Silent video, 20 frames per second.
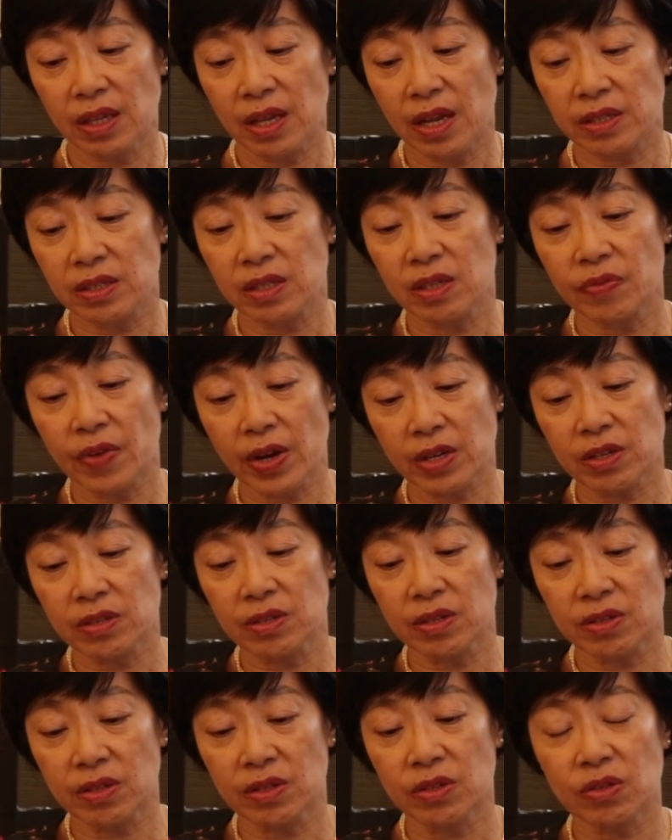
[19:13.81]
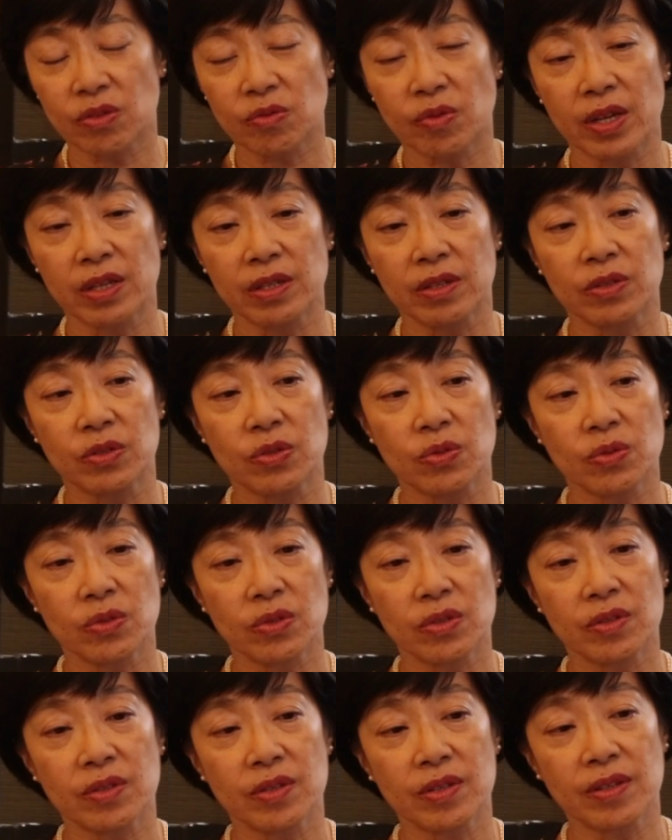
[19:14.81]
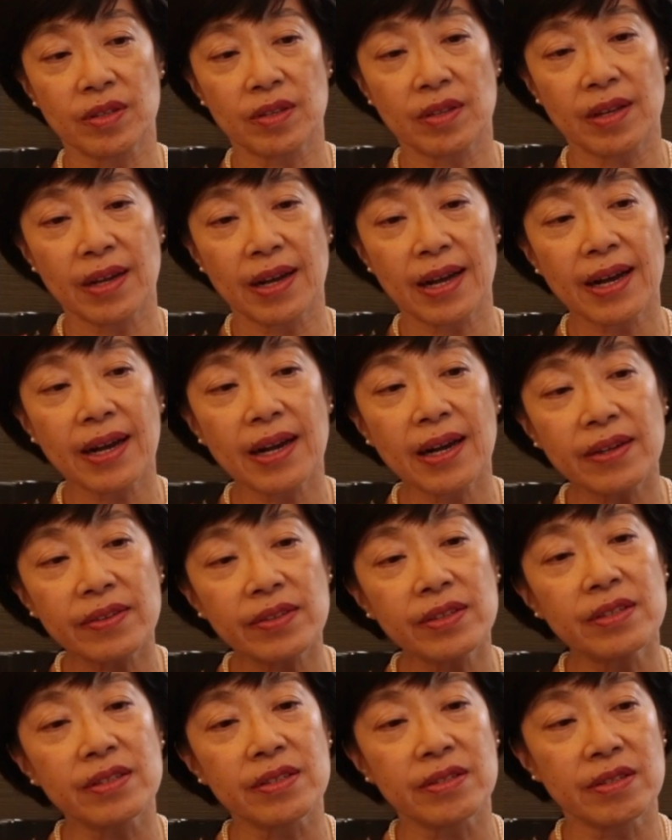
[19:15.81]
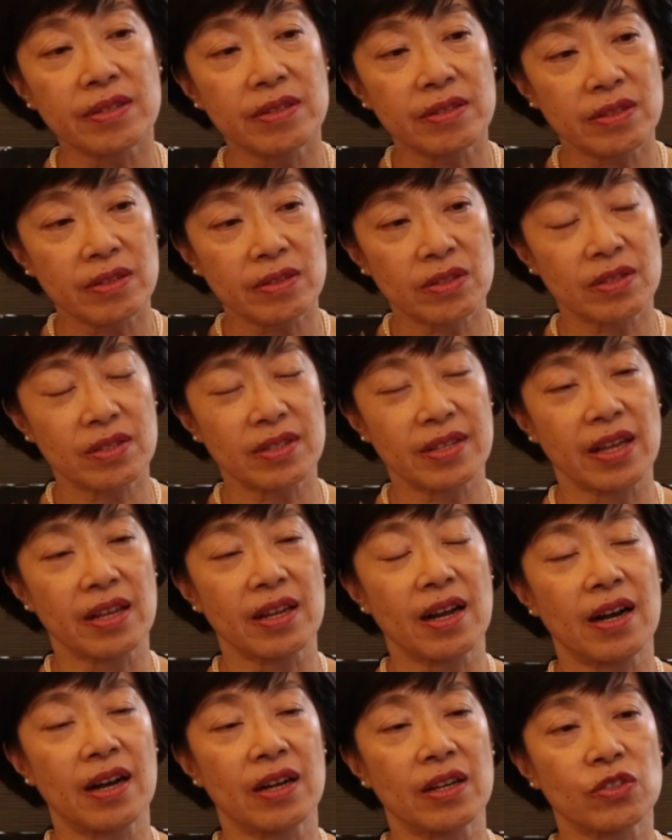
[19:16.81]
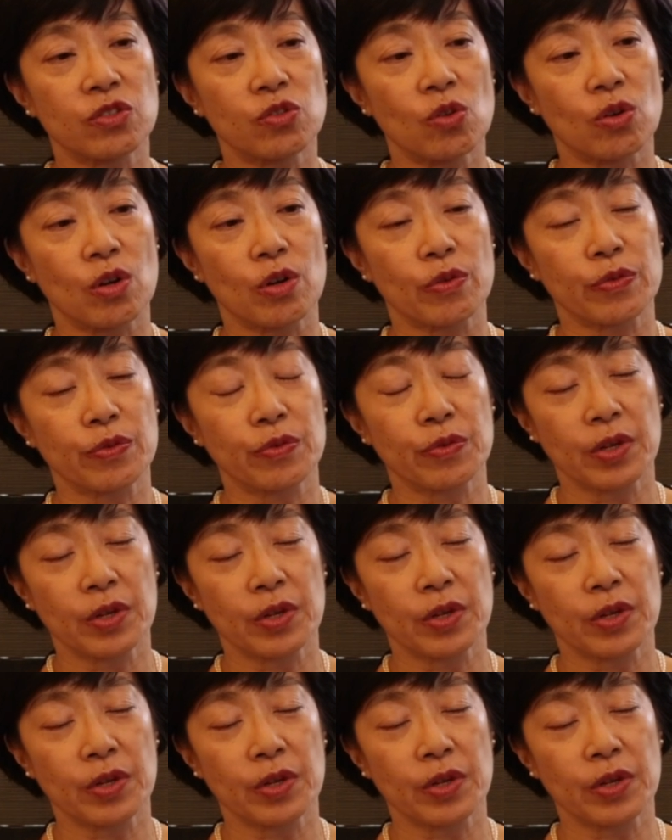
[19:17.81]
as an infectious disease threat is other diseases that are sort of